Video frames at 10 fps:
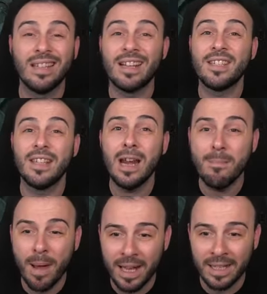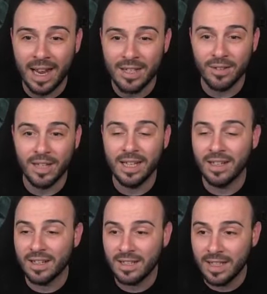they're still bad guys, okay?
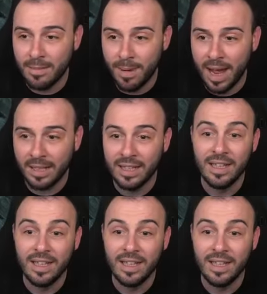They're still bad.